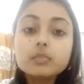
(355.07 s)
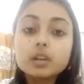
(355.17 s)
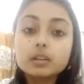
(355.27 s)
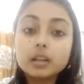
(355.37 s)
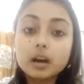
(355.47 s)

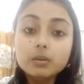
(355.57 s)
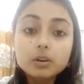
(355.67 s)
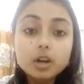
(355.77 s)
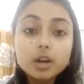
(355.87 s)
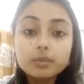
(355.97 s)
Now
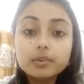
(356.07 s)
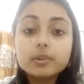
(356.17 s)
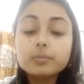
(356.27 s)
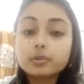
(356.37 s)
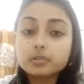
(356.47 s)
we will
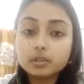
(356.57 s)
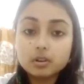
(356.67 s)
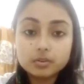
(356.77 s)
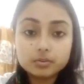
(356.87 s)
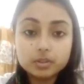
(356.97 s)
proceed
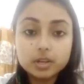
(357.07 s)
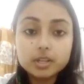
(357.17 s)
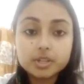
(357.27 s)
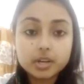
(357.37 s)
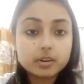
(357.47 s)
on to the
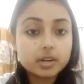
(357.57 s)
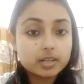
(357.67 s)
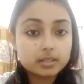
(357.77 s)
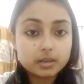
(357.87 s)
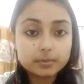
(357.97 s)
general
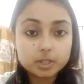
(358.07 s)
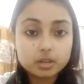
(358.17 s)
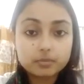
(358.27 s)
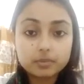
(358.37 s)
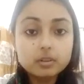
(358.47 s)
description
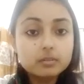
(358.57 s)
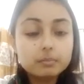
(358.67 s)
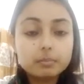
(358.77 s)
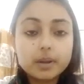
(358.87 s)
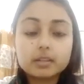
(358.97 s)
of a
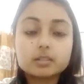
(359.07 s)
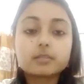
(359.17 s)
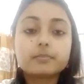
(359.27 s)
plant.